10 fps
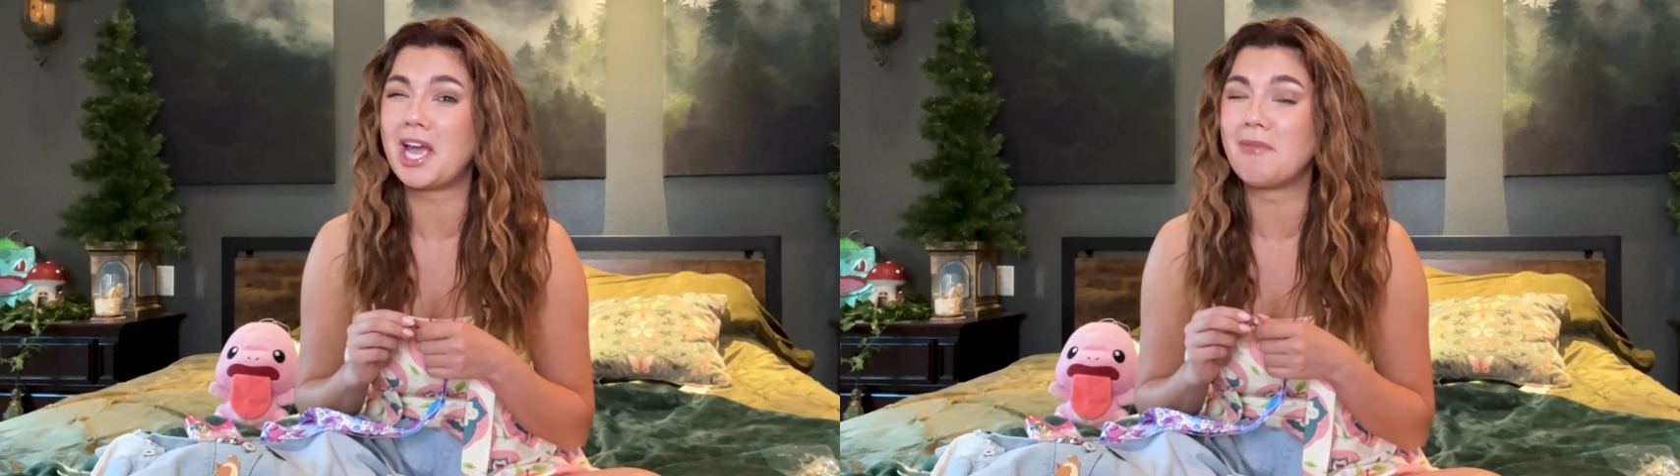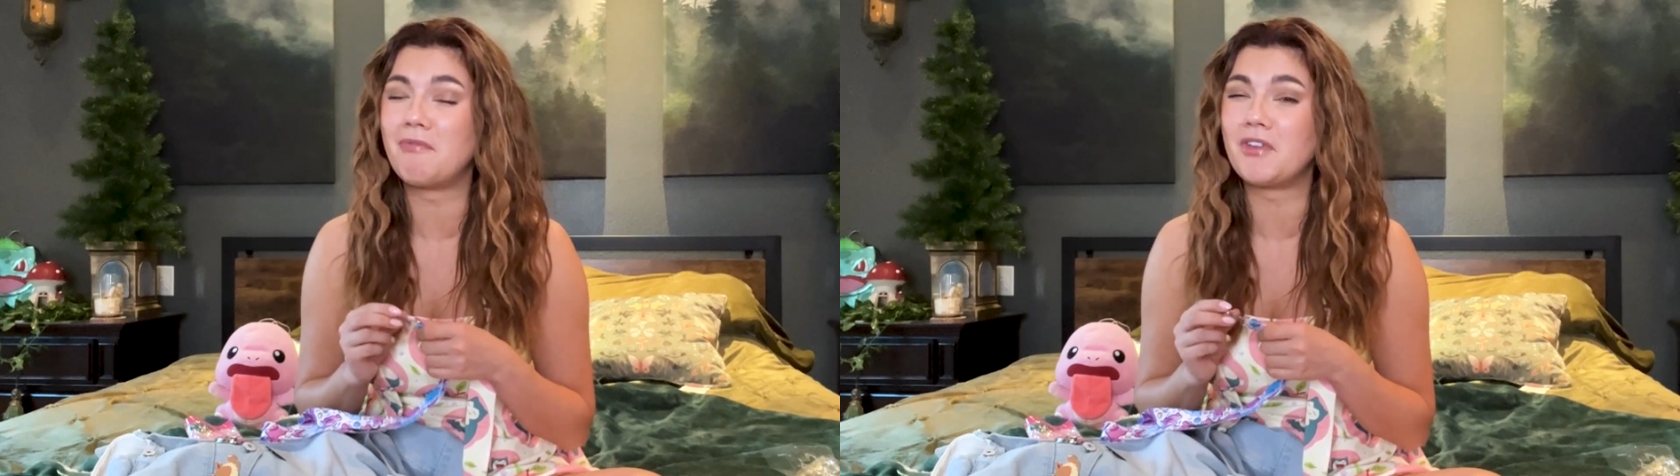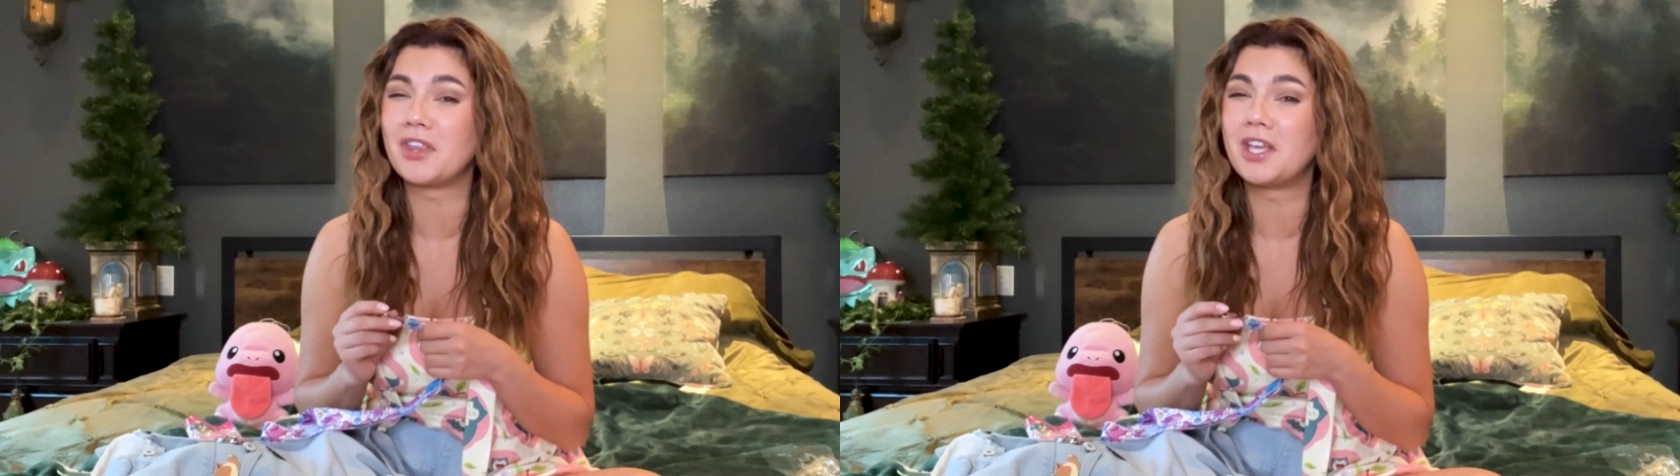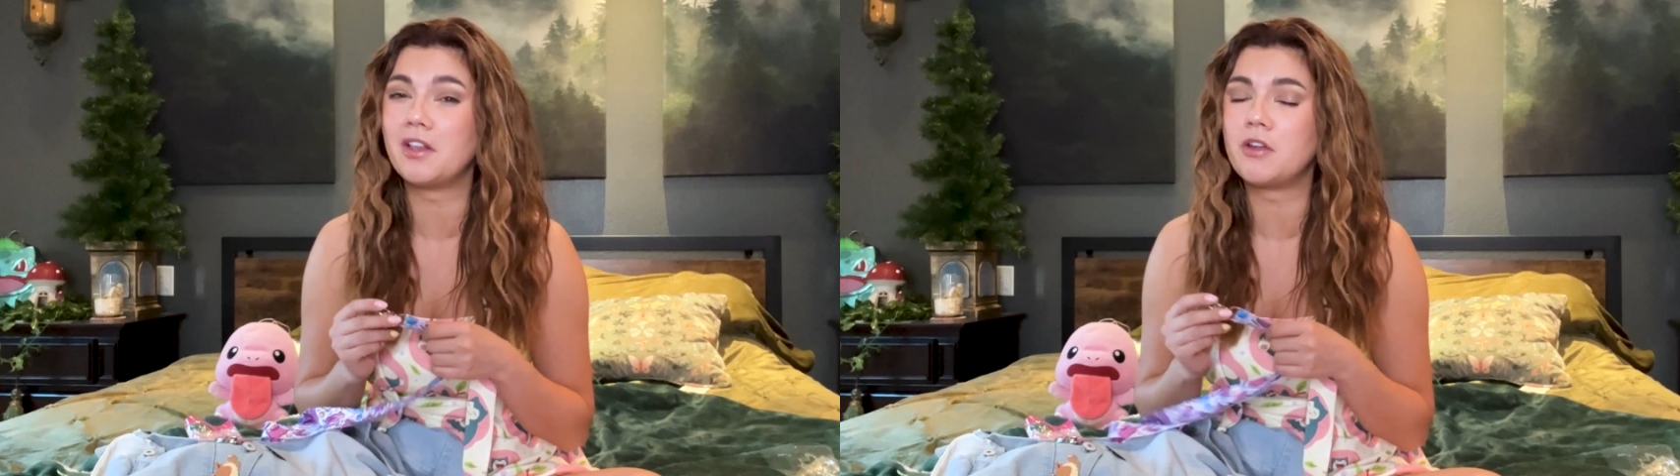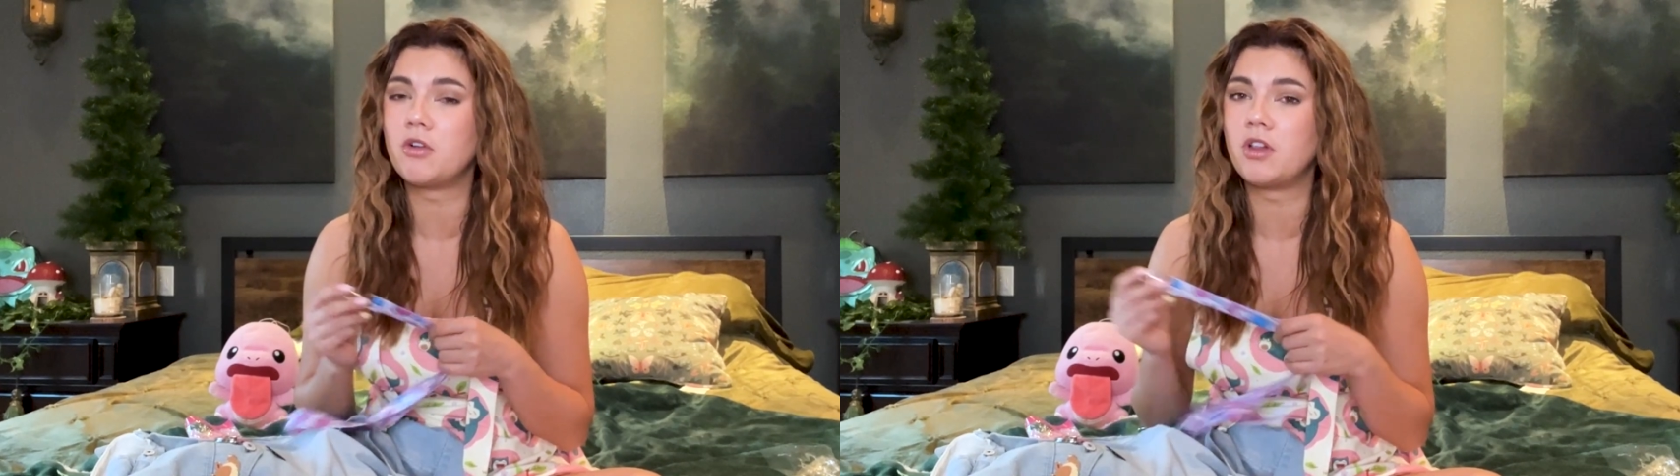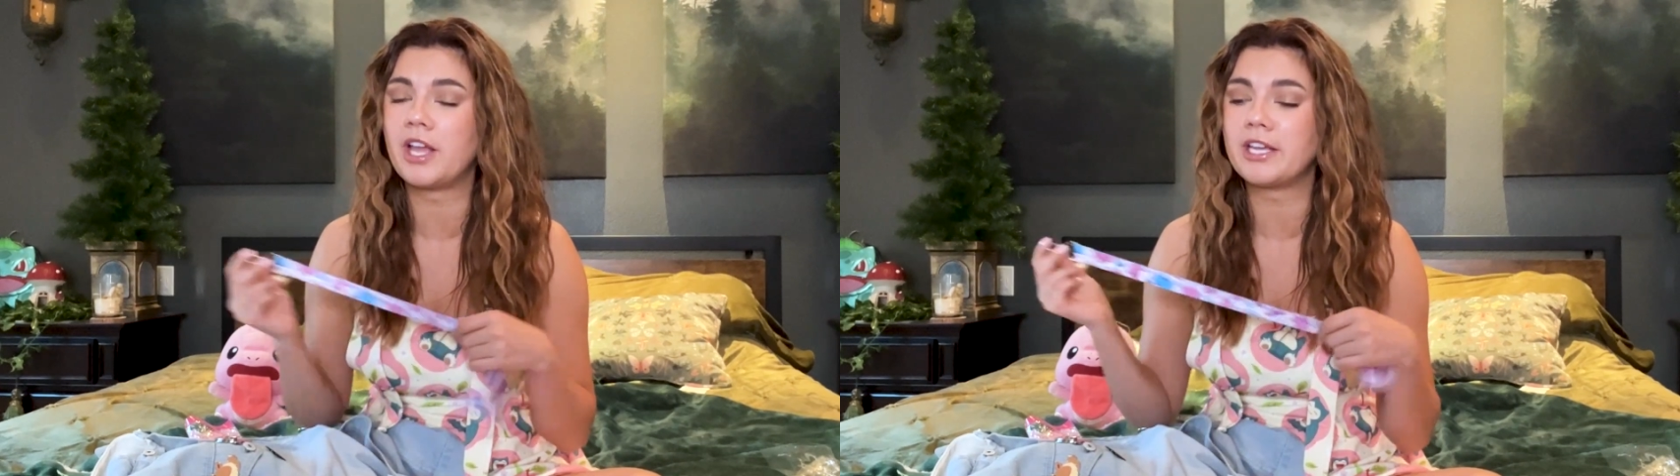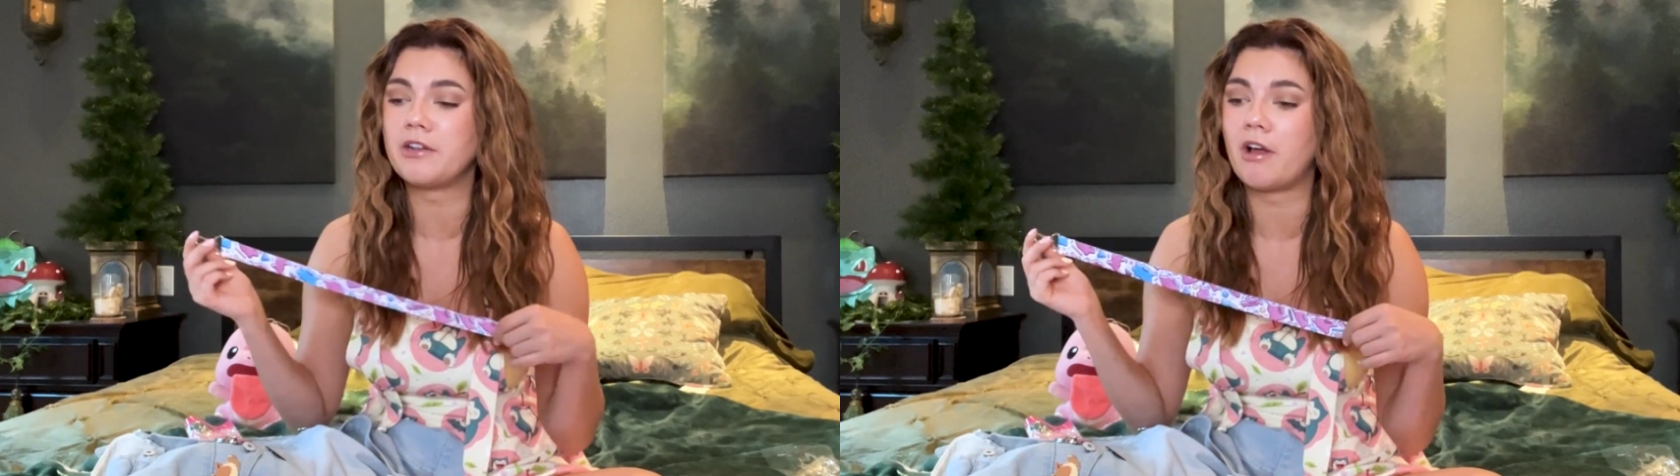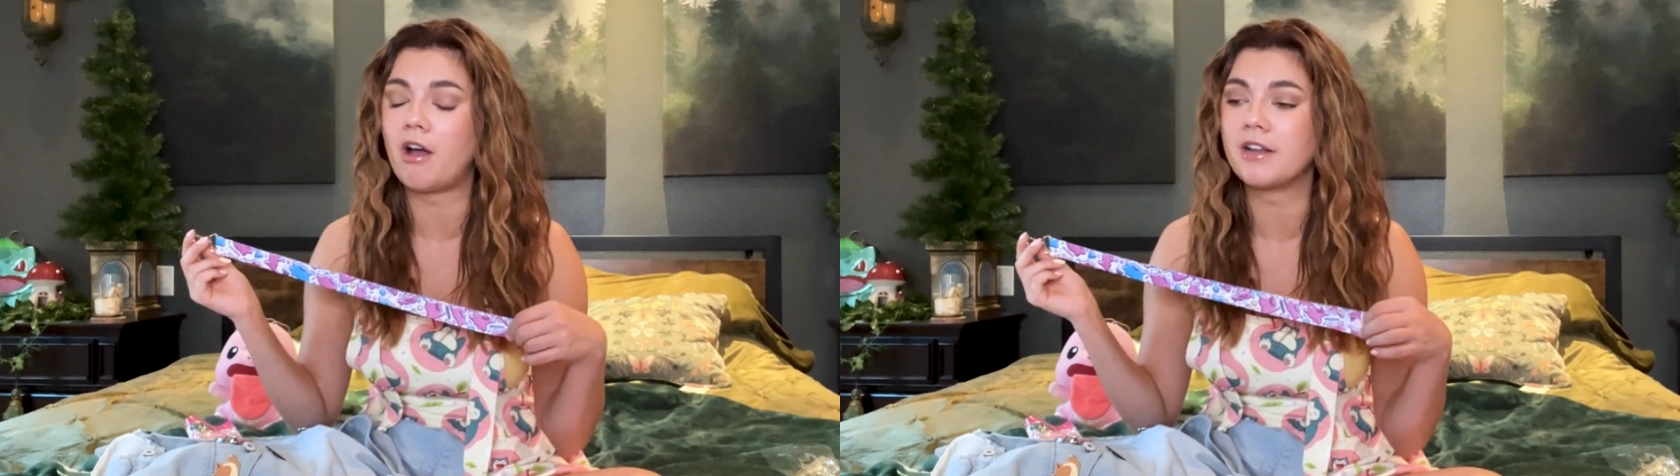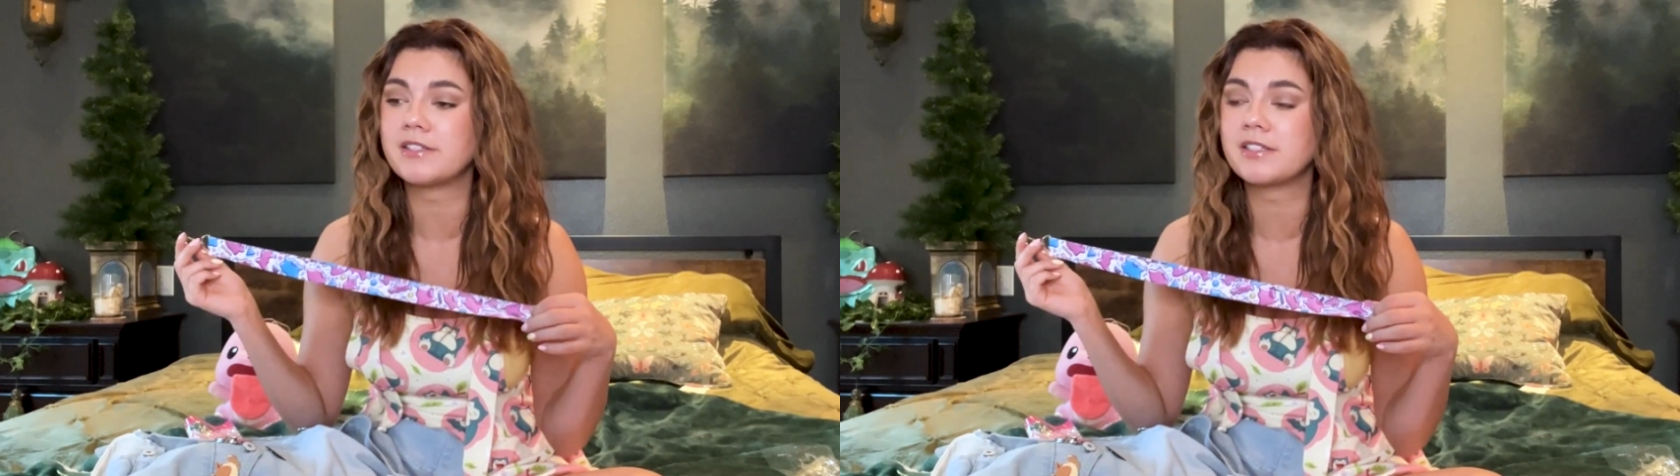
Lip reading: I'm feeling a little like not